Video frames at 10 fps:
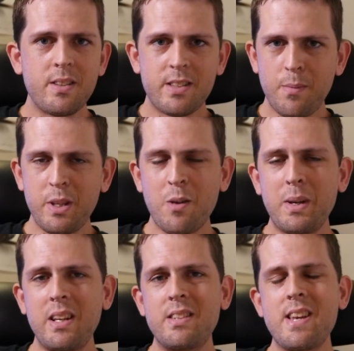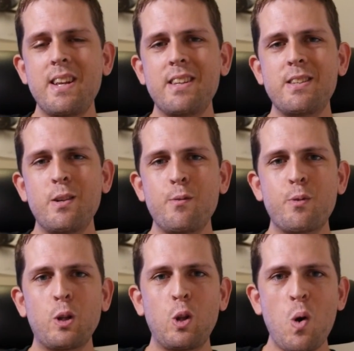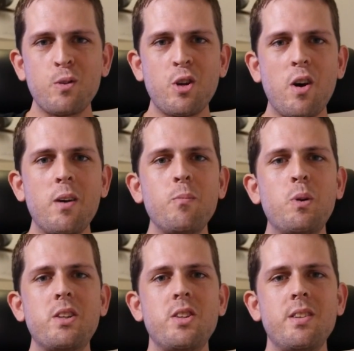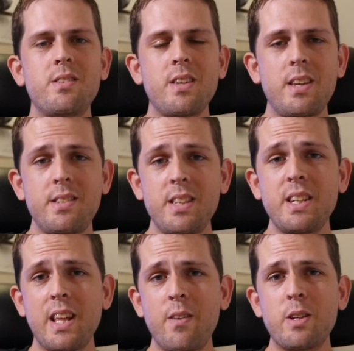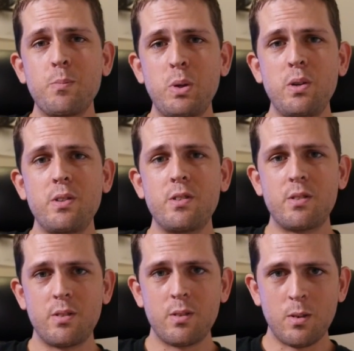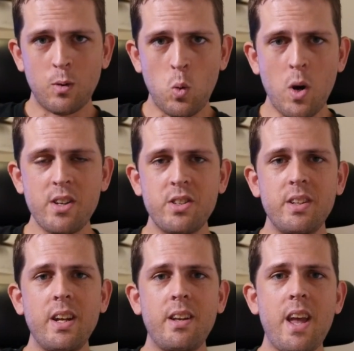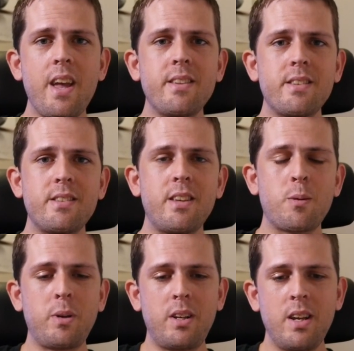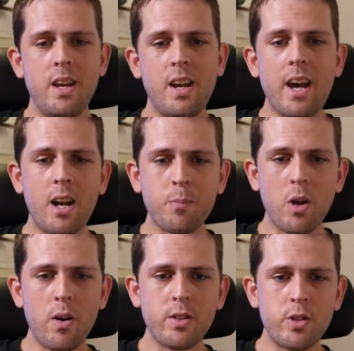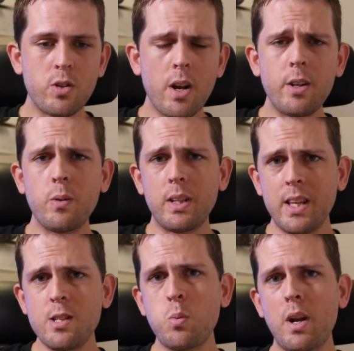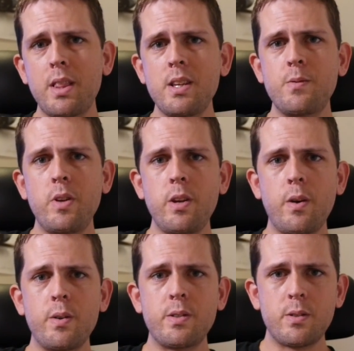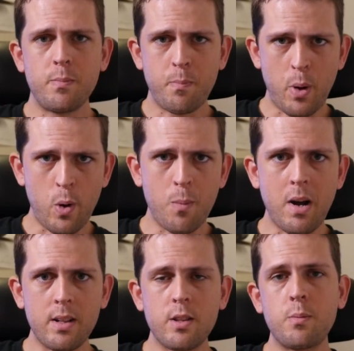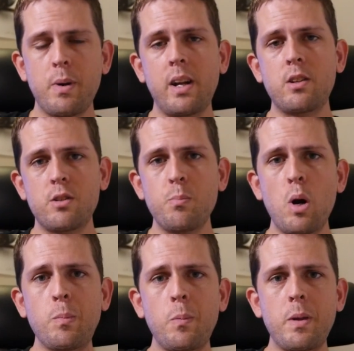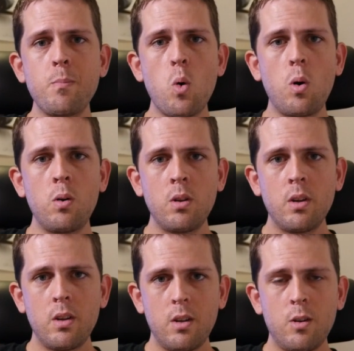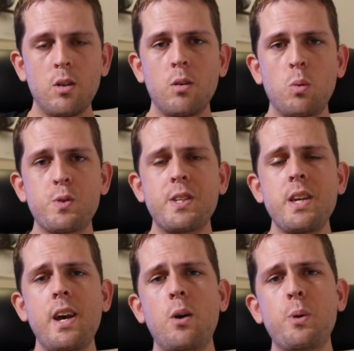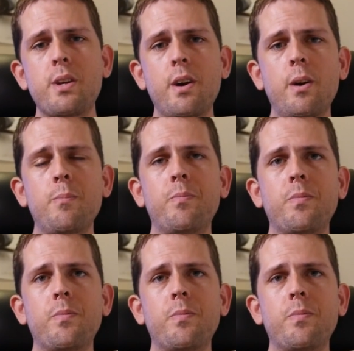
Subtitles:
something I've been intending to do for a long time, which is a Singularity Computers question and answer segment. And I'm going to try to do at least one of these videos per month, but probably more. We'll see how we go.